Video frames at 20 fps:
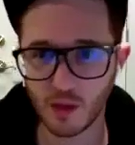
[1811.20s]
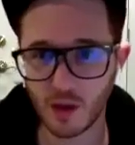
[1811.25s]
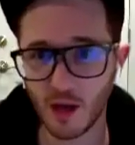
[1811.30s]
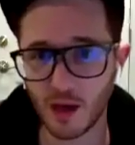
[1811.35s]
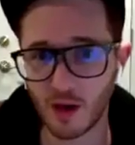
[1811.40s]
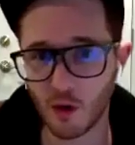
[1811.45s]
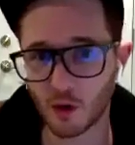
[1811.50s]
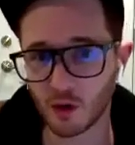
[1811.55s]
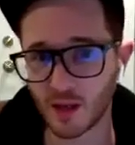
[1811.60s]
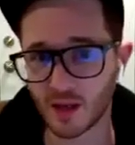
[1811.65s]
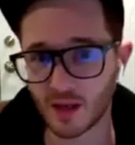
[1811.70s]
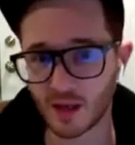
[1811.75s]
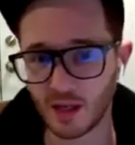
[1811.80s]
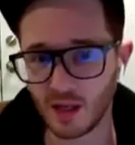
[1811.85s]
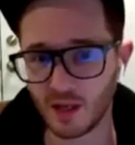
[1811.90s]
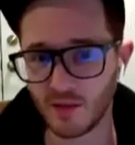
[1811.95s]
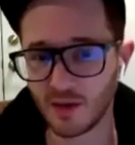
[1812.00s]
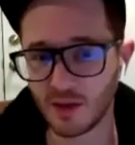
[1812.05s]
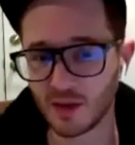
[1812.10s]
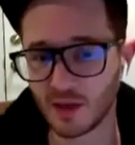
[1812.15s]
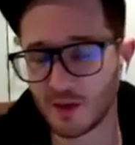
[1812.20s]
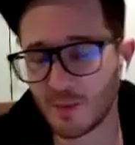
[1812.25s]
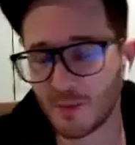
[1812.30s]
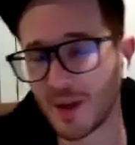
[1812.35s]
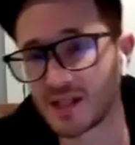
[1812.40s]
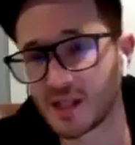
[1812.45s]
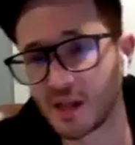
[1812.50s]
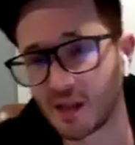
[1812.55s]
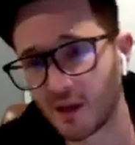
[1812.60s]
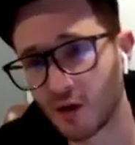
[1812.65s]
Yeah, or like even
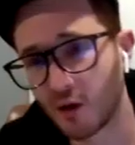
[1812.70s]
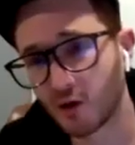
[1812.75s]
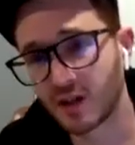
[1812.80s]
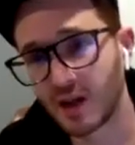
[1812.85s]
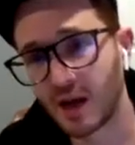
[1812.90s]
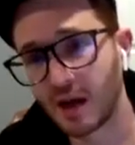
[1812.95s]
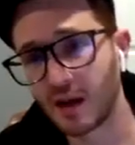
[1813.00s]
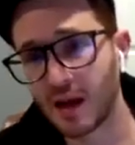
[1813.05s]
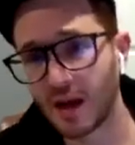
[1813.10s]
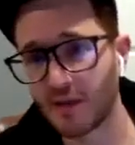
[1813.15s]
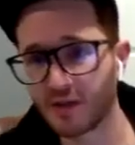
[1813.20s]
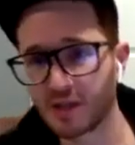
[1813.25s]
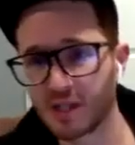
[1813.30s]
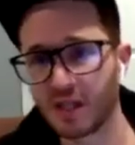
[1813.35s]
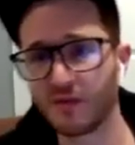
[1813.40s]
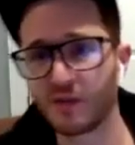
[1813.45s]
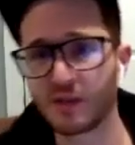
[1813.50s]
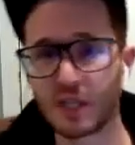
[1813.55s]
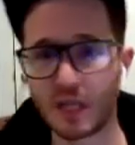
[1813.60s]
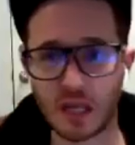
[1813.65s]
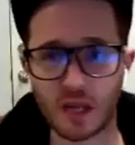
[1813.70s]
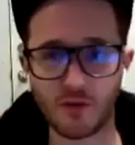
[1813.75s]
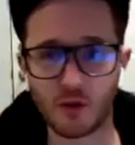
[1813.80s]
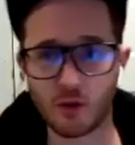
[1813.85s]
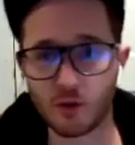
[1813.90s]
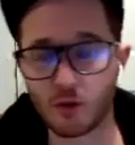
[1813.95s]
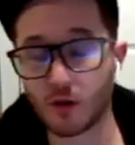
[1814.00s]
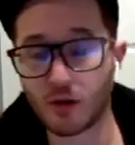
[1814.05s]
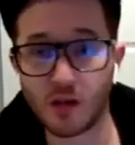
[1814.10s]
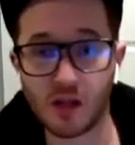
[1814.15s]
depends on the hotel, obviously. If it's like if
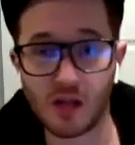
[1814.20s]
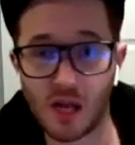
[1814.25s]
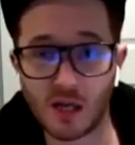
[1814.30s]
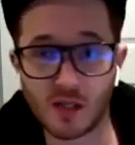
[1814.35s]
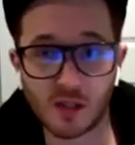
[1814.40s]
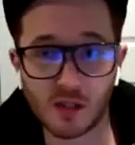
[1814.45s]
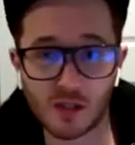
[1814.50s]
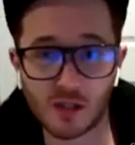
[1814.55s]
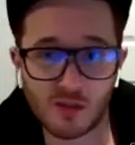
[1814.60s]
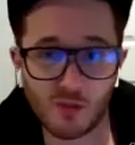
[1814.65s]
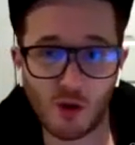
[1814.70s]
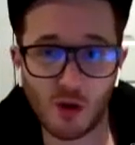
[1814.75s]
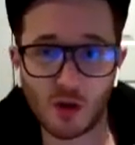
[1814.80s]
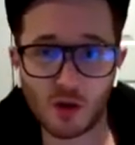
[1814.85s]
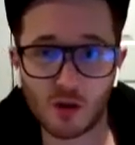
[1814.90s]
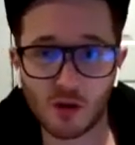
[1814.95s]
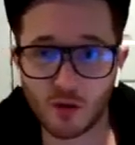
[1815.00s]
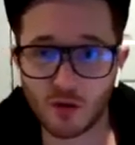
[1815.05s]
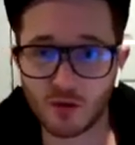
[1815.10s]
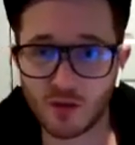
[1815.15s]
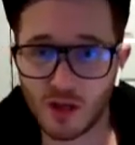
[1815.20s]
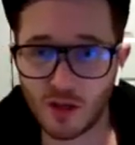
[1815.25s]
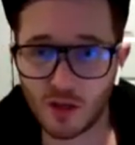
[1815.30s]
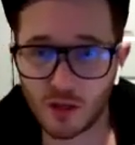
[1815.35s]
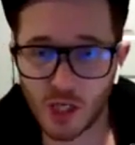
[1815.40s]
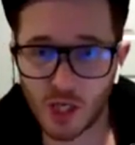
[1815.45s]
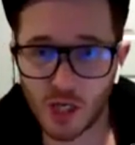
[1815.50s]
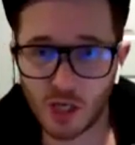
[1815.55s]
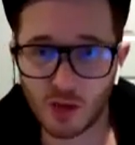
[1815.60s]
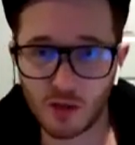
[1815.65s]
you were a client to a smaller
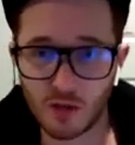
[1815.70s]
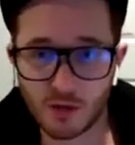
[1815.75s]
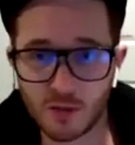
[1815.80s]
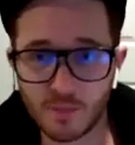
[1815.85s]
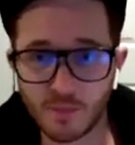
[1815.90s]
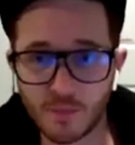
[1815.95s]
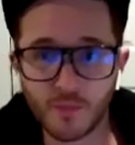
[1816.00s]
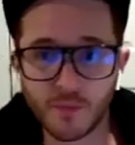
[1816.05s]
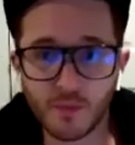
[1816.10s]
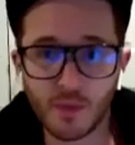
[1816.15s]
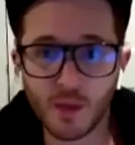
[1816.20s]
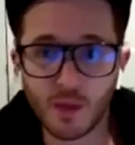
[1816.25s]
hotel chain or,